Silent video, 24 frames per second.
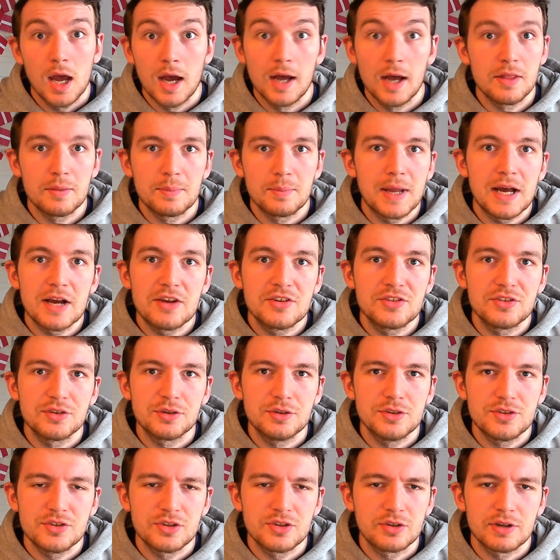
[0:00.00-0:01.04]
The
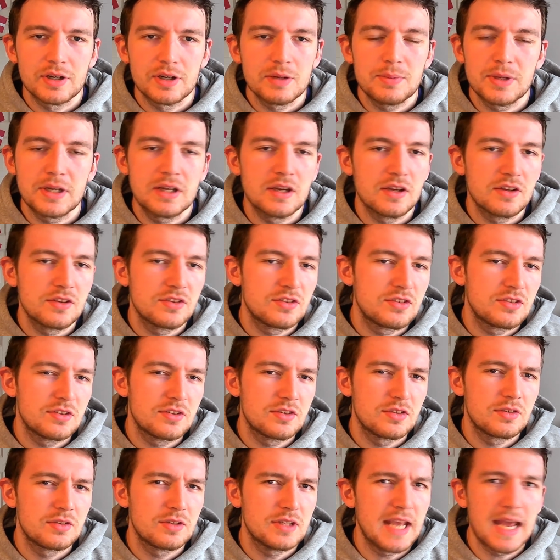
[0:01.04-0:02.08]
Blastoise, sorry,
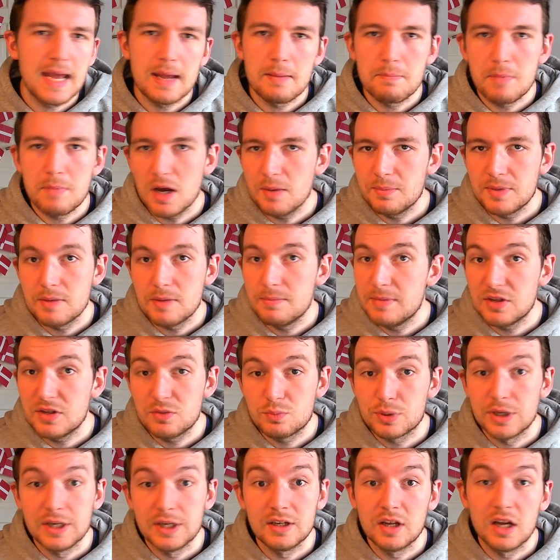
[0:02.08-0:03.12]
because yeah, it might be a
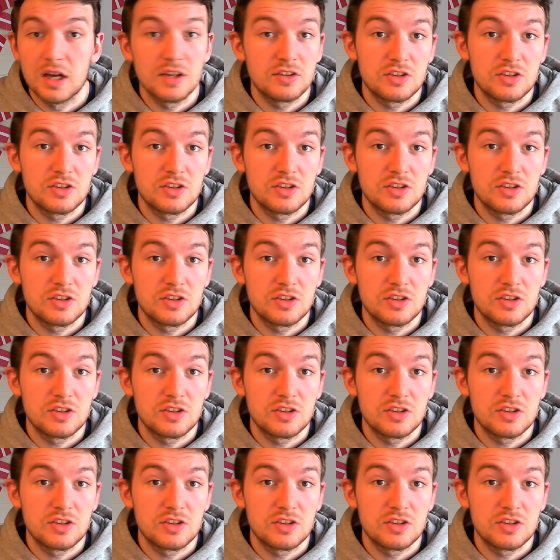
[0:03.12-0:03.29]
misprint.